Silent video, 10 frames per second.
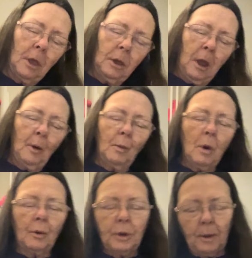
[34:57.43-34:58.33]
I
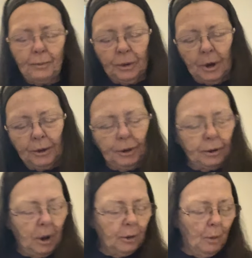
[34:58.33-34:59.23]
woke up and I did
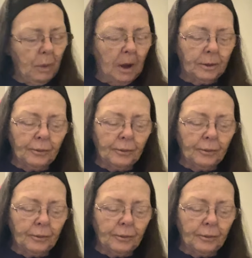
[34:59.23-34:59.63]
not go back to